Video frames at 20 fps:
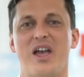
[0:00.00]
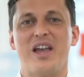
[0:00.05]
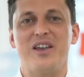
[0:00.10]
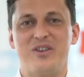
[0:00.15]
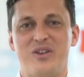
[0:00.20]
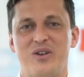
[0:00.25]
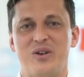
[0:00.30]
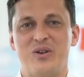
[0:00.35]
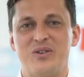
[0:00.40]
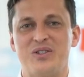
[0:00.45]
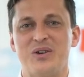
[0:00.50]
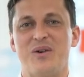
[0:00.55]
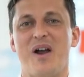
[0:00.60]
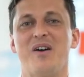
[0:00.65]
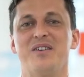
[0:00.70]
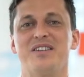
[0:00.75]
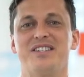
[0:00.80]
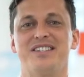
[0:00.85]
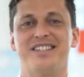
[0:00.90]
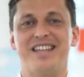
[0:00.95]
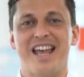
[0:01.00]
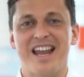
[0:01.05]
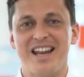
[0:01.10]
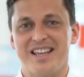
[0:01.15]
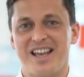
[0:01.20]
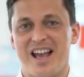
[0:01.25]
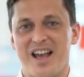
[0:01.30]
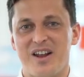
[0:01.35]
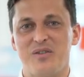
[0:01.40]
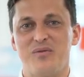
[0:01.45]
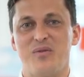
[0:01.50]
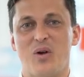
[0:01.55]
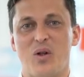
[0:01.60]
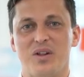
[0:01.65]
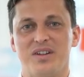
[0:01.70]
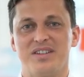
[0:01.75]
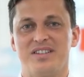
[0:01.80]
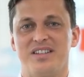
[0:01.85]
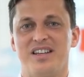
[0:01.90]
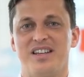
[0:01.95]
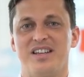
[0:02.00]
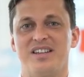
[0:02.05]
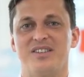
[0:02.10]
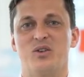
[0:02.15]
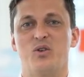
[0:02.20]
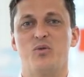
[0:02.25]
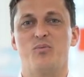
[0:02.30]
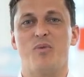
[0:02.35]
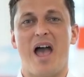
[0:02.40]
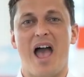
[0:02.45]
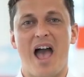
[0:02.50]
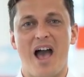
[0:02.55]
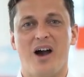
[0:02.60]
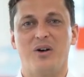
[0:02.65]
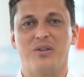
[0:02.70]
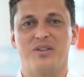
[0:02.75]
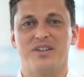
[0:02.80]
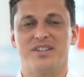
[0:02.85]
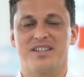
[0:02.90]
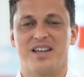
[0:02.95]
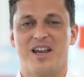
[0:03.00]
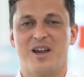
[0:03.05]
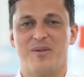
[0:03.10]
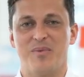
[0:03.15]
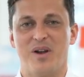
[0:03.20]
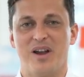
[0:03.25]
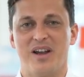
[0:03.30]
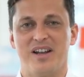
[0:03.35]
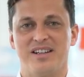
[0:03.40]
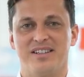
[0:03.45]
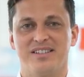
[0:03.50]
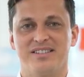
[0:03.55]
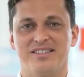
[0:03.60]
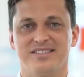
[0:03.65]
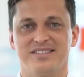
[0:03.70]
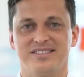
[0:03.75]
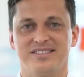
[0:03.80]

Thank you to our dedicated volunteers who powered this campaign.